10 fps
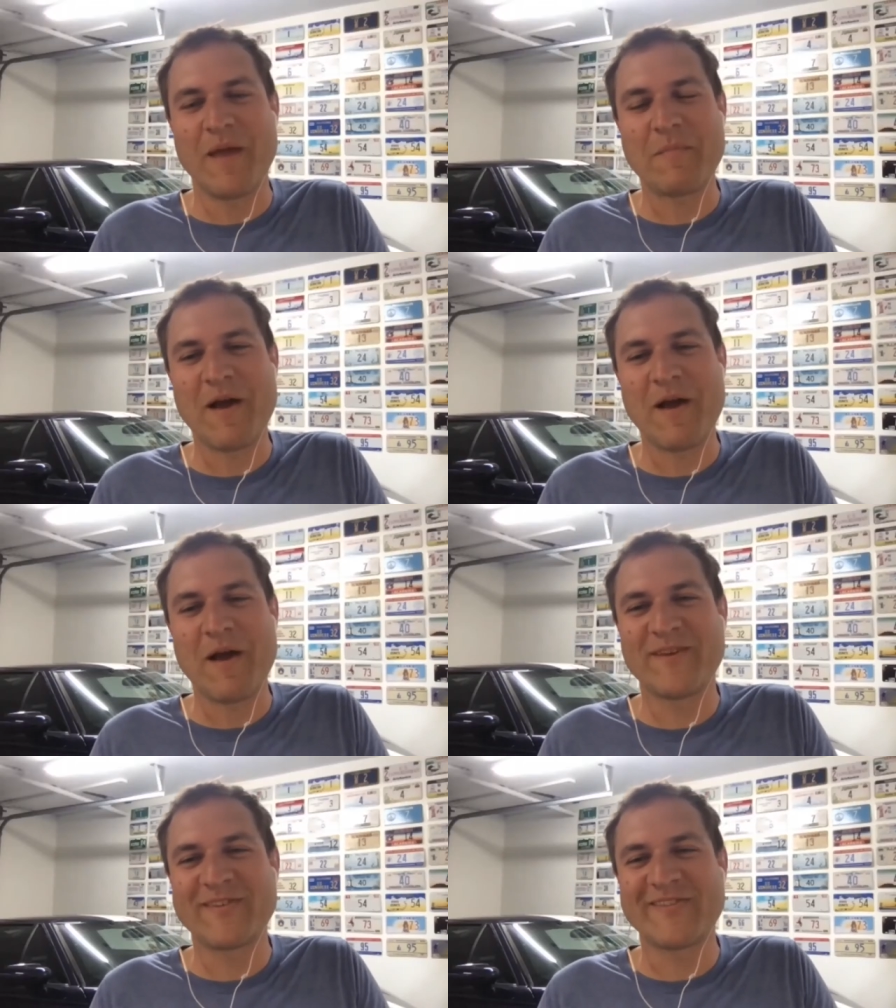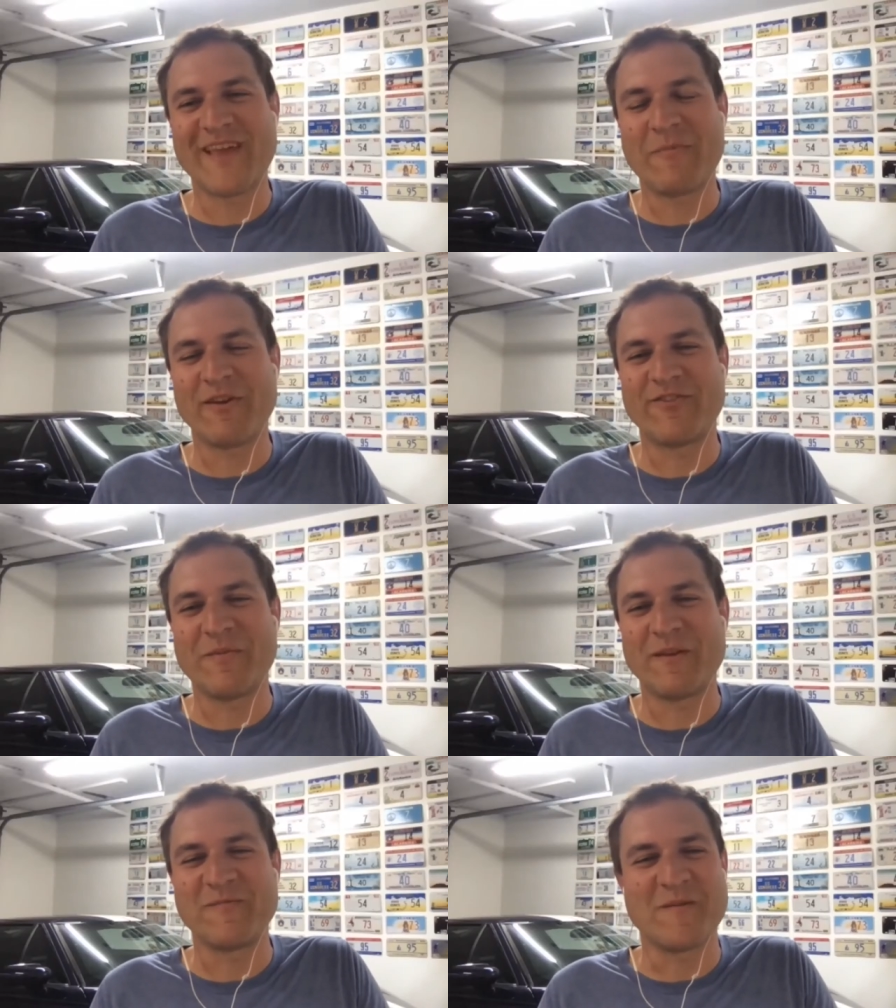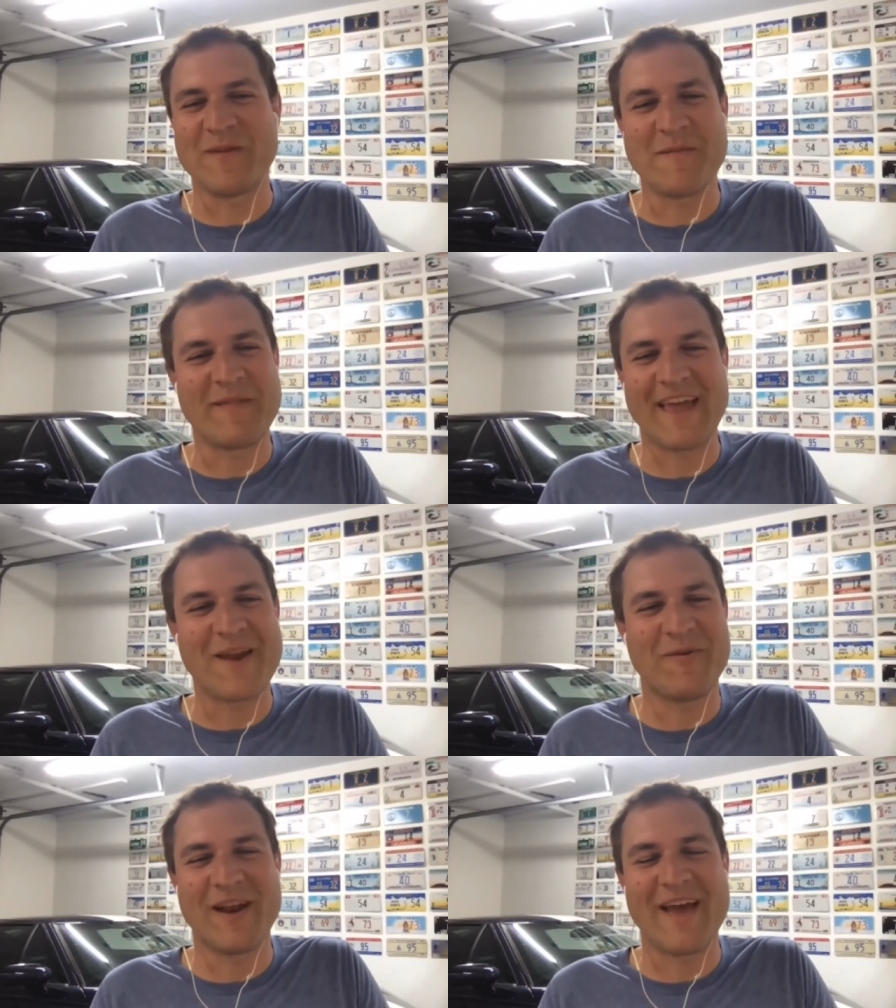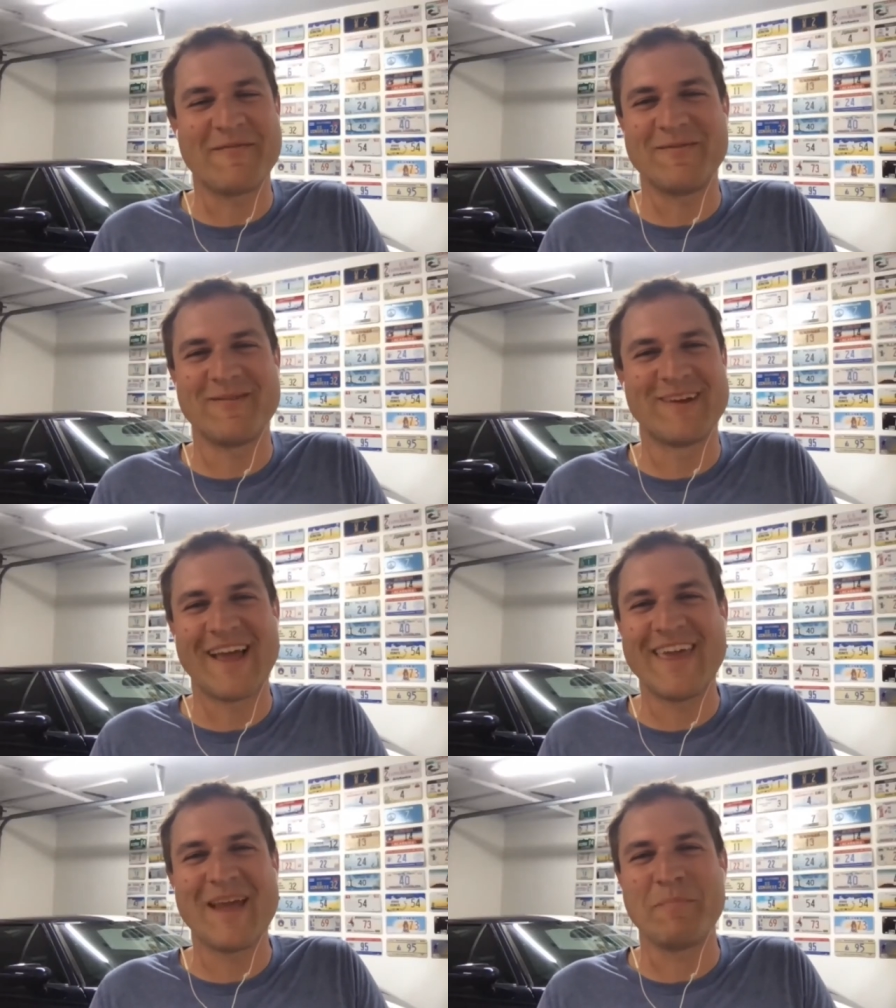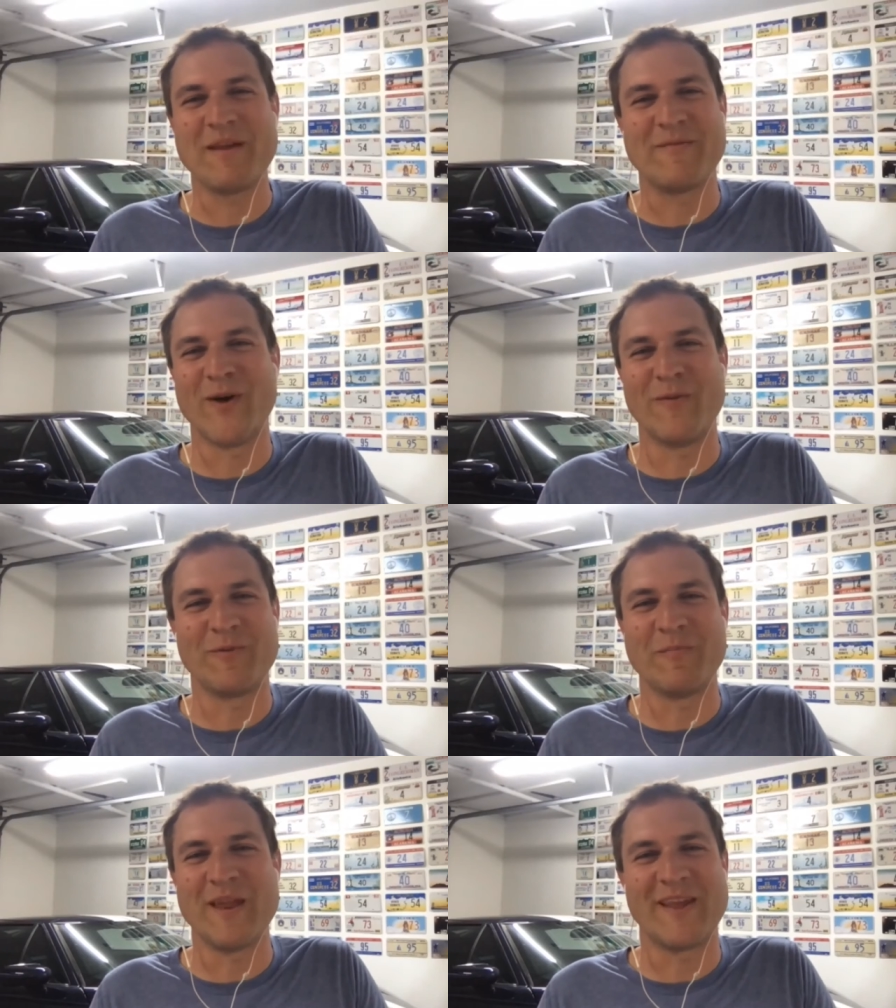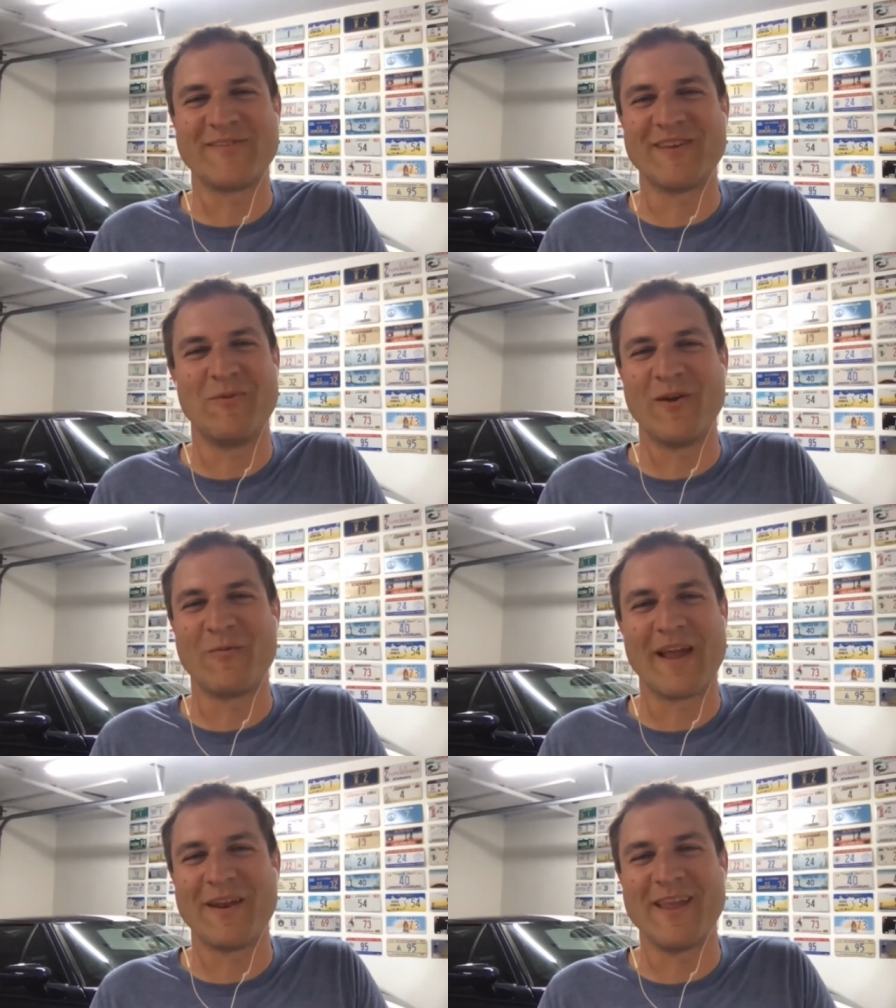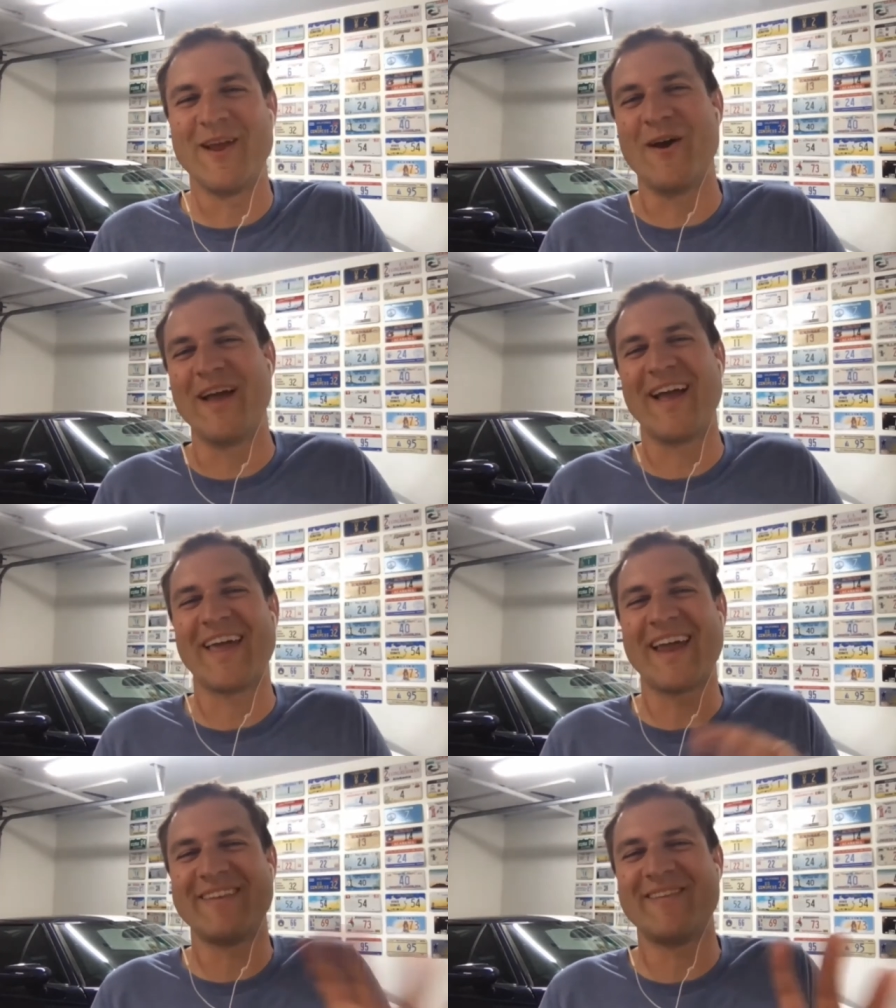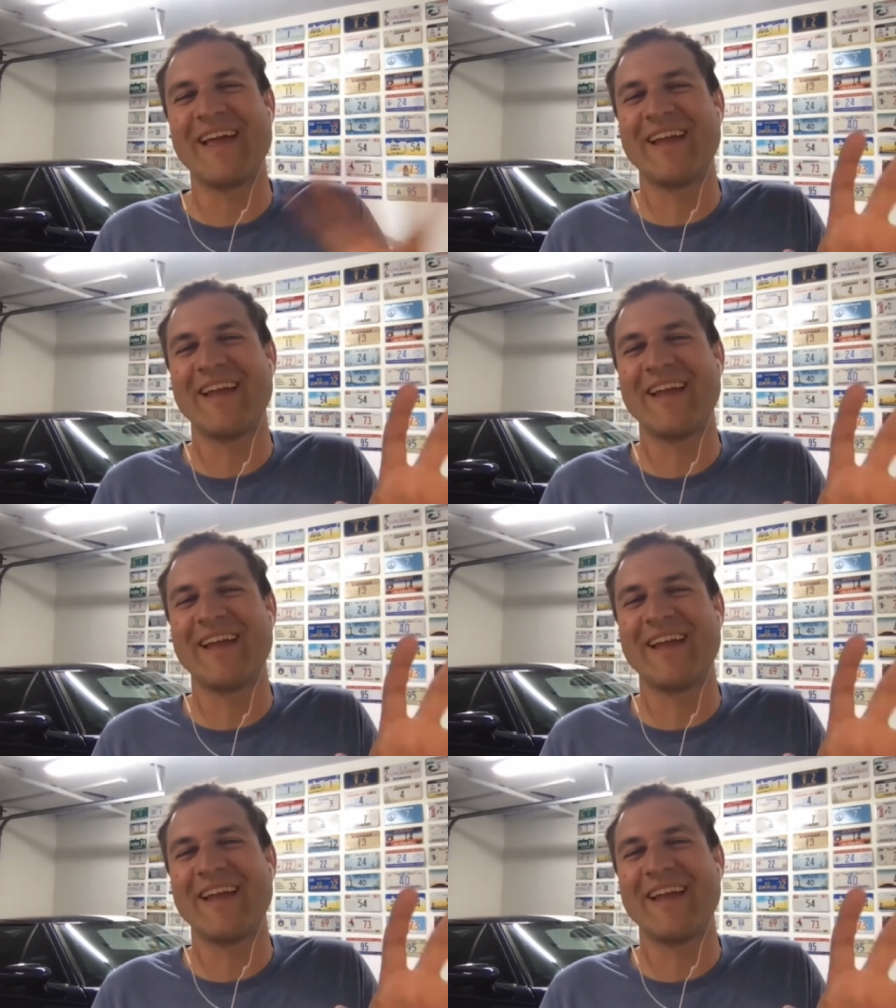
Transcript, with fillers: and my wife does the same when she meets people i'm like i don't want to have i can't be involved with meeting someone random you know i got yeah.